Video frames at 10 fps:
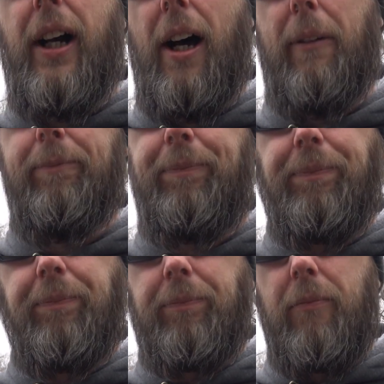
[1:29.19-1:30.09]
It
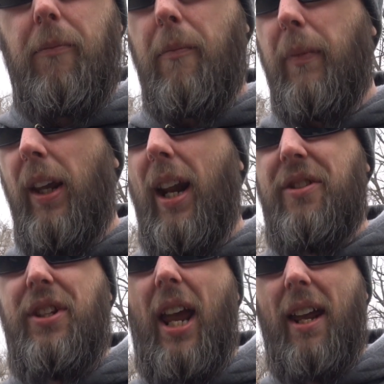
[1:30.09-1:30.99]

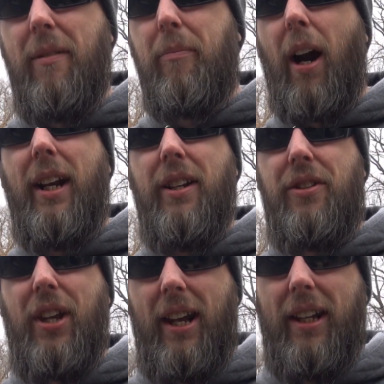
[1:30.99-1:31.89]
has 10 brightness
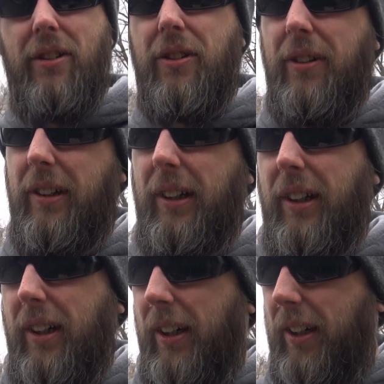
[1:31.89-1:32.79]
settings.
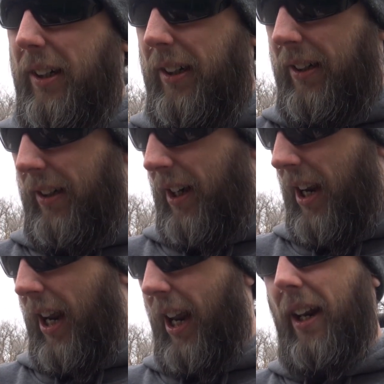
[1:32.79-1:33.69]

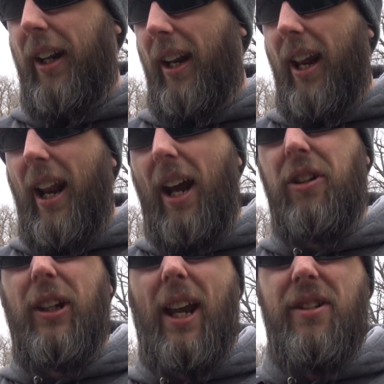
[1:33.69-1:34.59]
And it
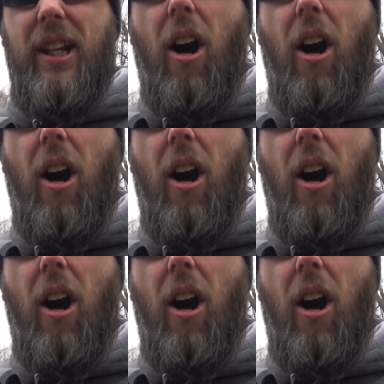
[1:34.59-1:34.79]
actually has the